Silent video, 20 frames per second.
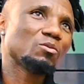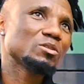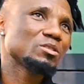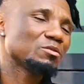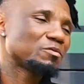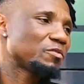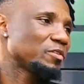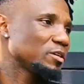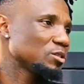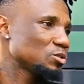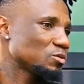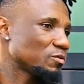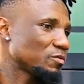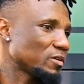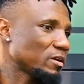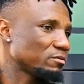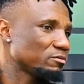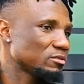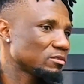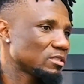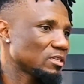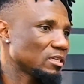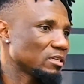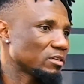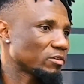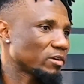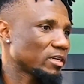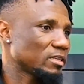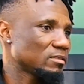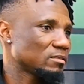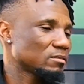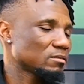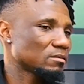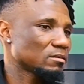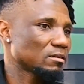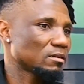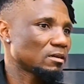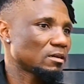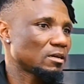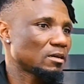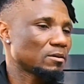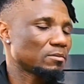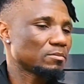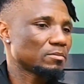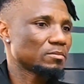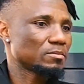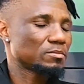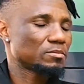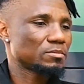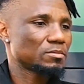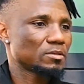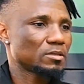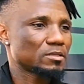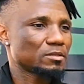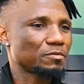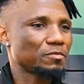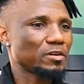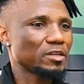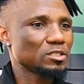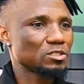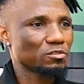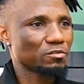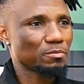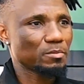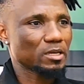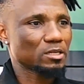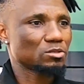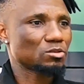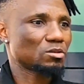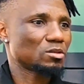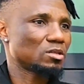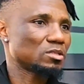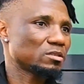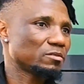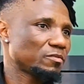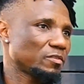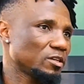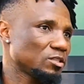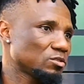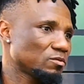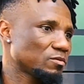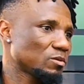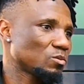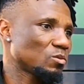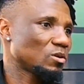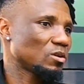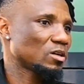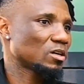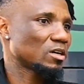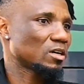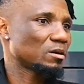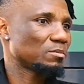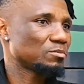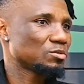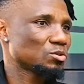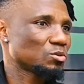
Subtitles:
the face of everything, right? The face of McDonald's, the face of the World Cup.